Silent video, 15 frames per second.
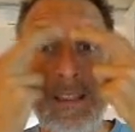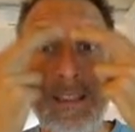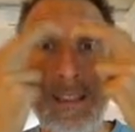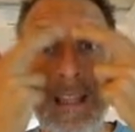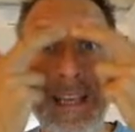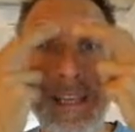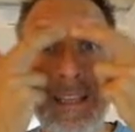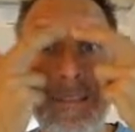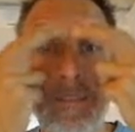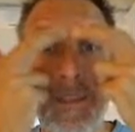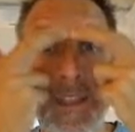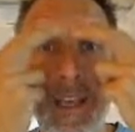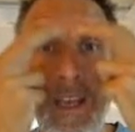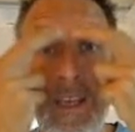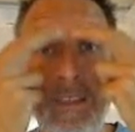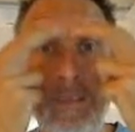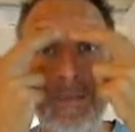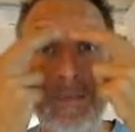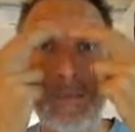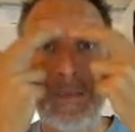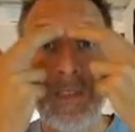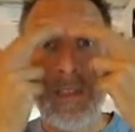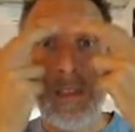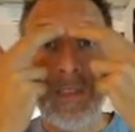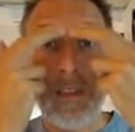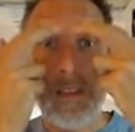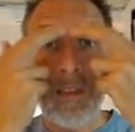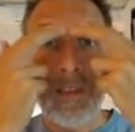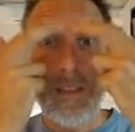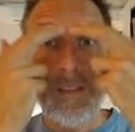negative thing,
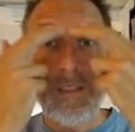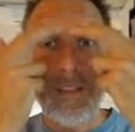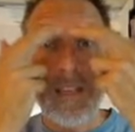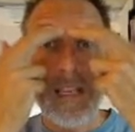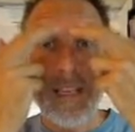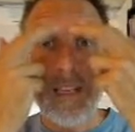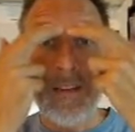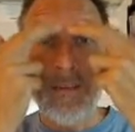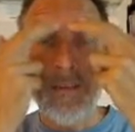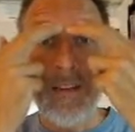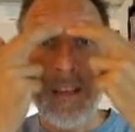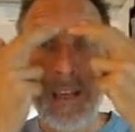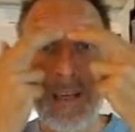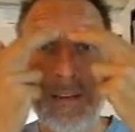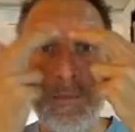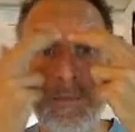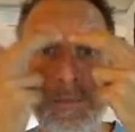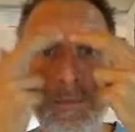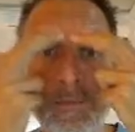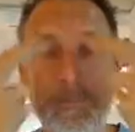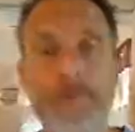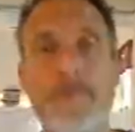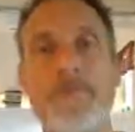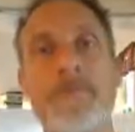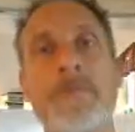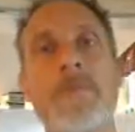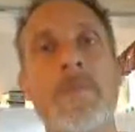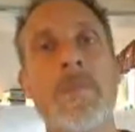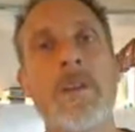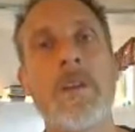this negative thing.
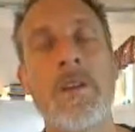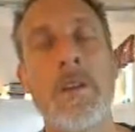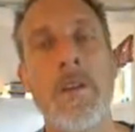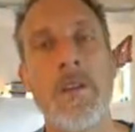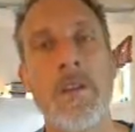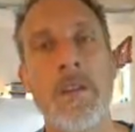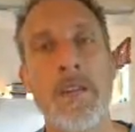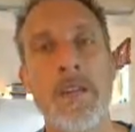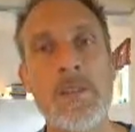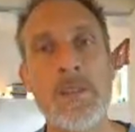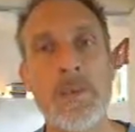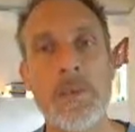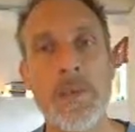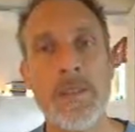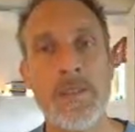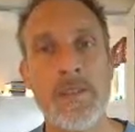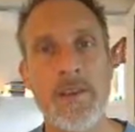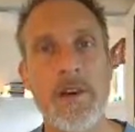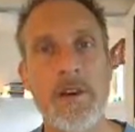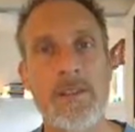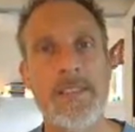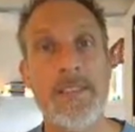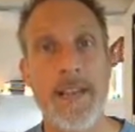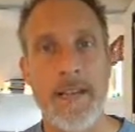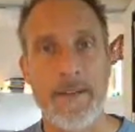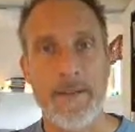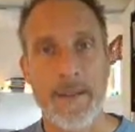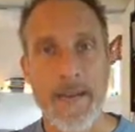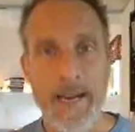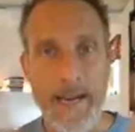The next point is called side of
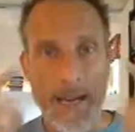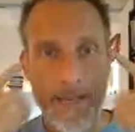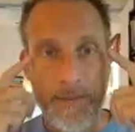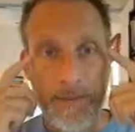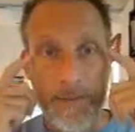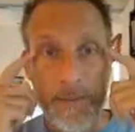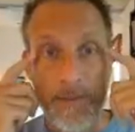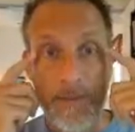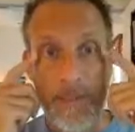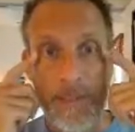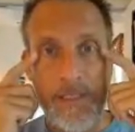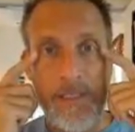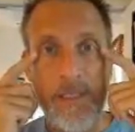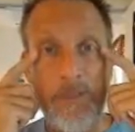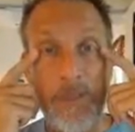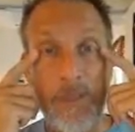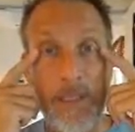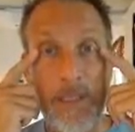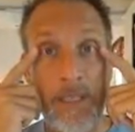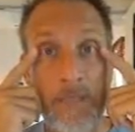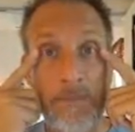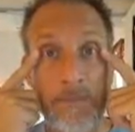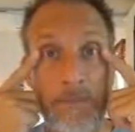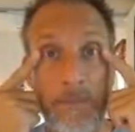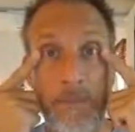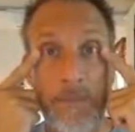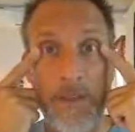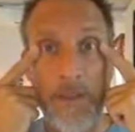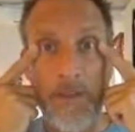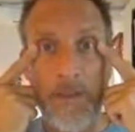the eye. So very simply,
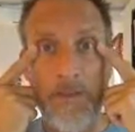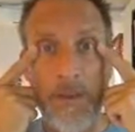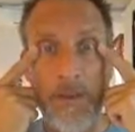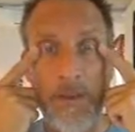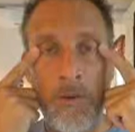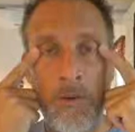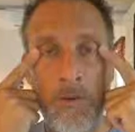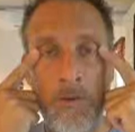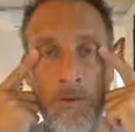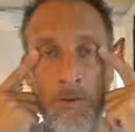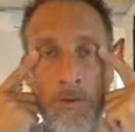feel the bone